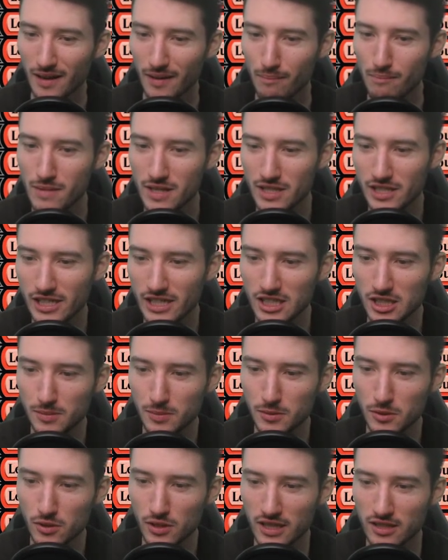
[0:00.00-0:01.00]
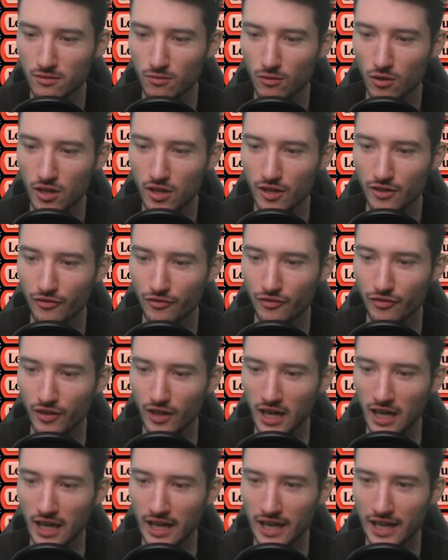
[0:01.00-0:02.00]
Mystical Dispute as a one-off,
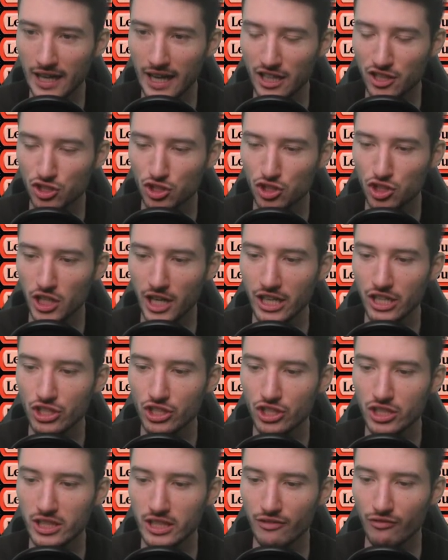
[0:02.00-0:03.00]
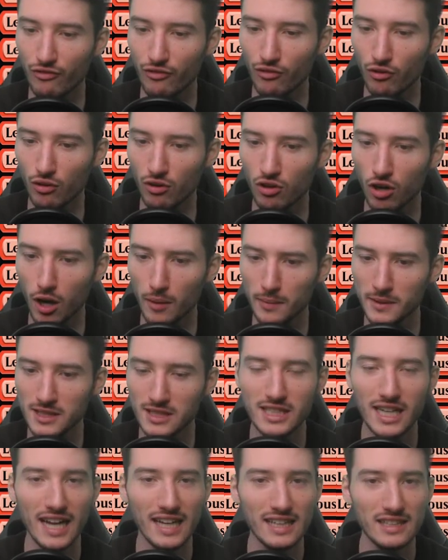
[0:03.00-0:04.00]
I exchanged it for
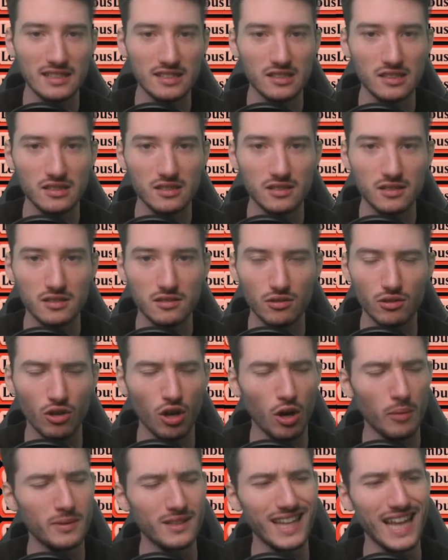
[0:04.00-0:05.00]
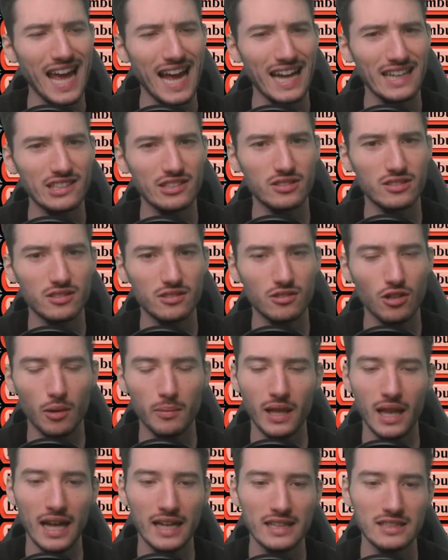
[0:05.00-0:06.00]
Cobbled Lancer. Cobbled
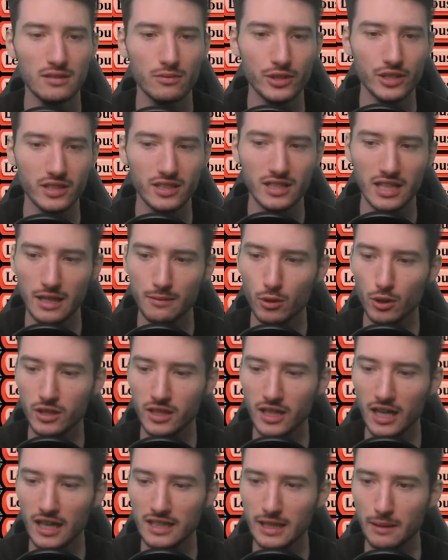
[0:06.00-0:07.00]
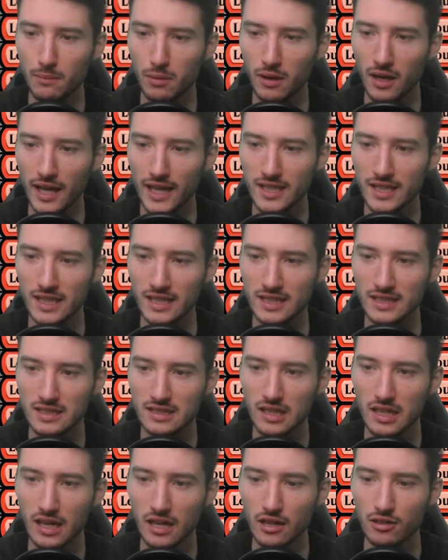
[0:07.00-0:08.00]
Lancer was a sideboard card they played
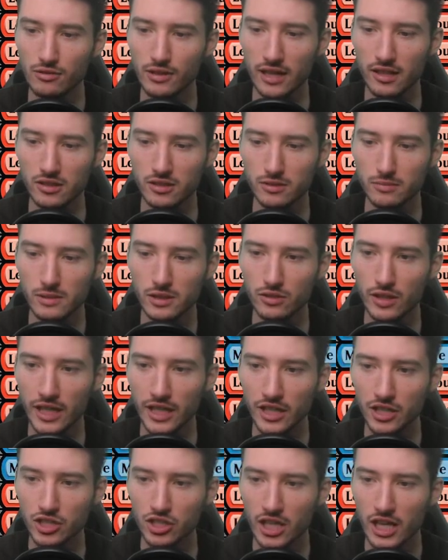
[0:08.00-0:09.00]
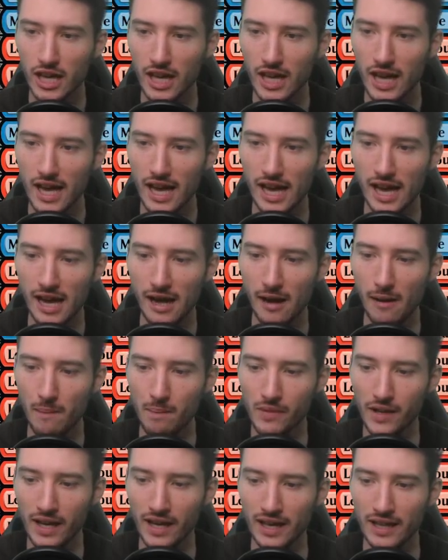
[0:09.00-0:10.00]
against Rakdos midrange.
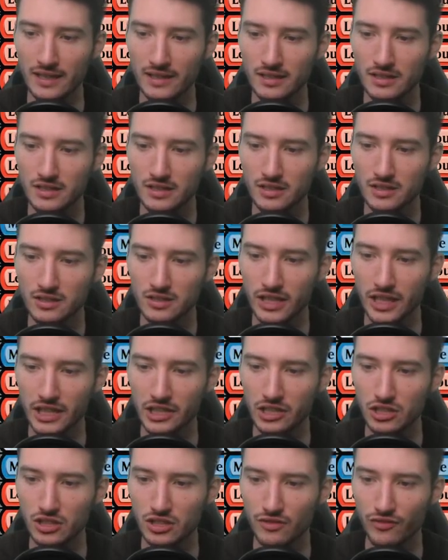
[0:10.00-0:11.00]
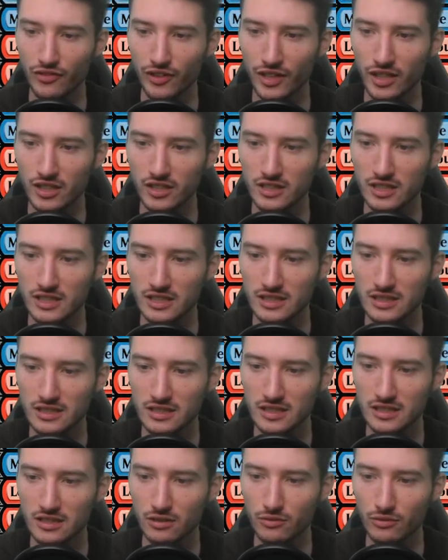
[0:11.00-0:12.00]
And they just figured
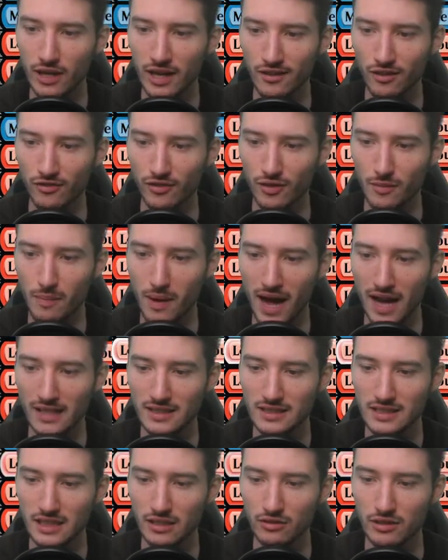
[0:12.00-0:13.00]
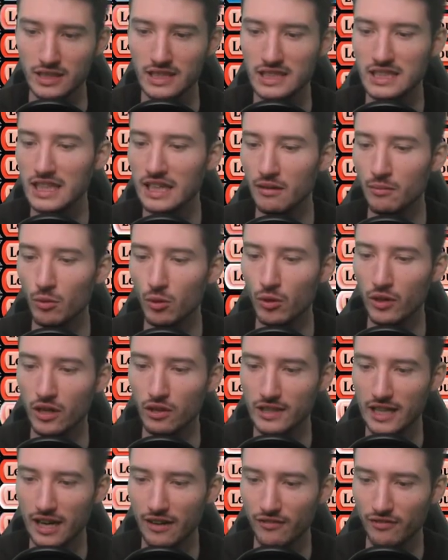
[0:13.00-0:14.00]
it's a relic of the past. They don't need it anymore. Now
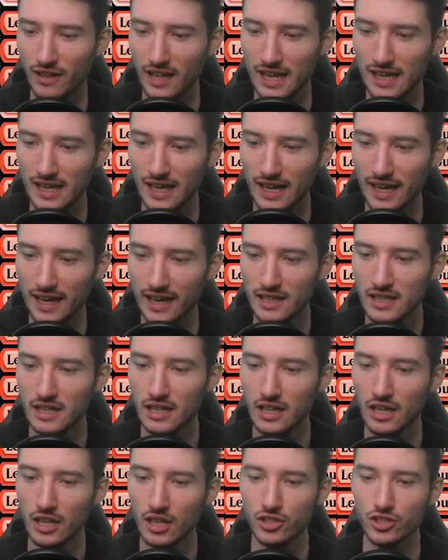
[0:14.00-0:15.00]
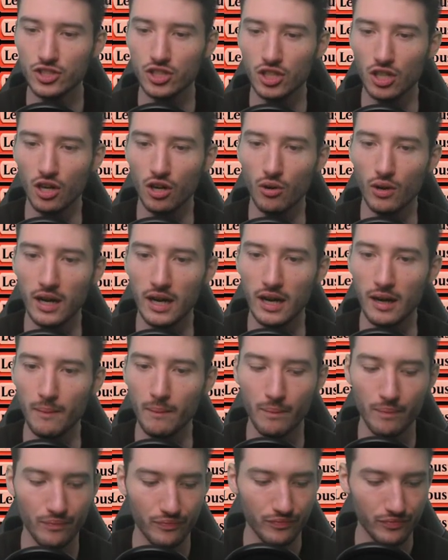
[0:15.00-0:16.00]
they have Leyline.
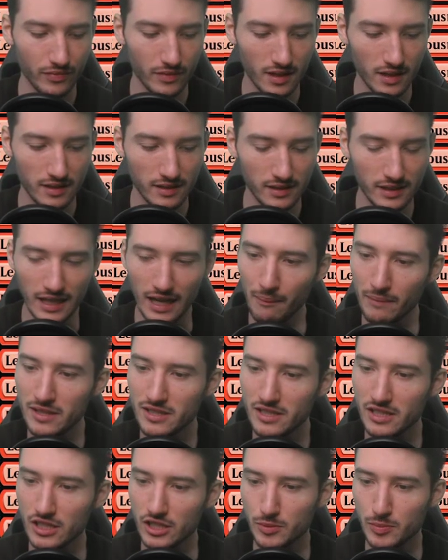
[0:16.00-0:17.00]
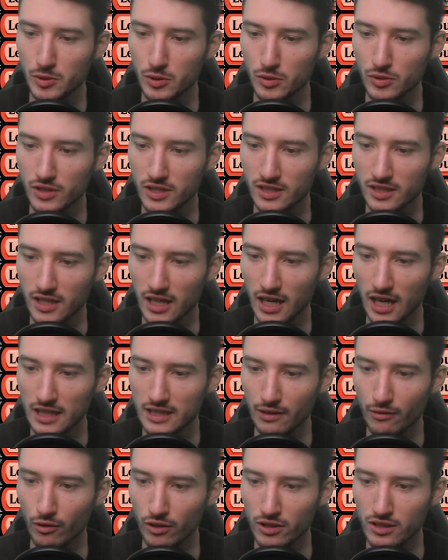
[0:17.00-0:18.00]
So, yeah, Mystical Dispute is a card
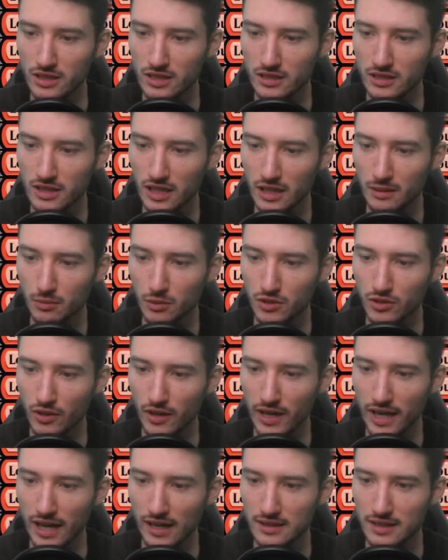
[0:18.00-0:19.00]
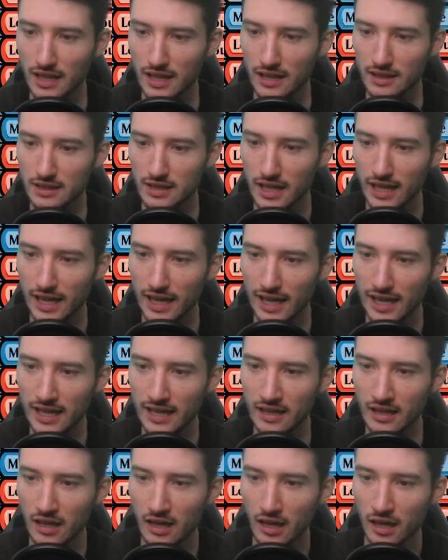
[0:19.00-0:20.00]
they wanted in the sideboard, so I added that
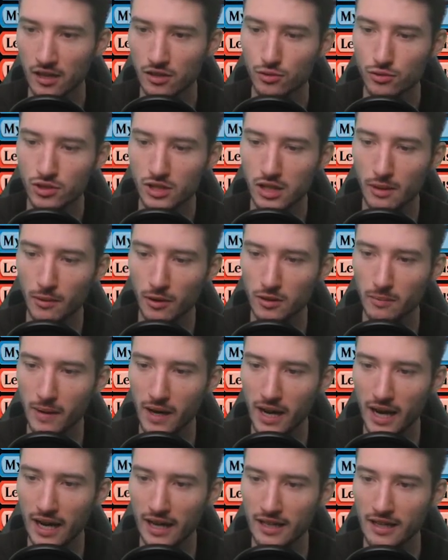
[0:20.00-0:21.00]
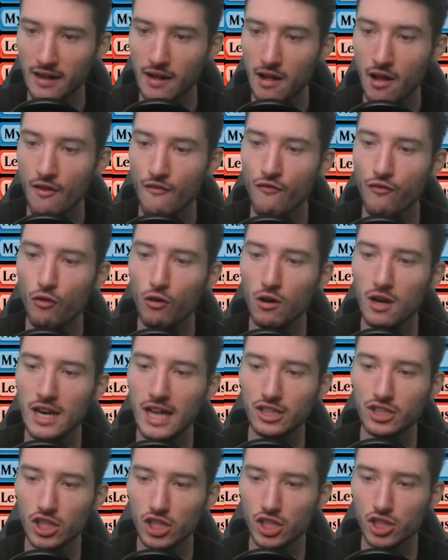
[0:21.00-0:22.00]
in. 2 slip out the back, 4
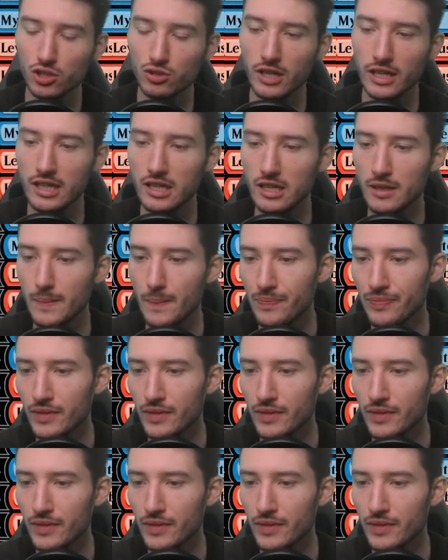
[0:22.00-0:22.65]
Ledger Shredder.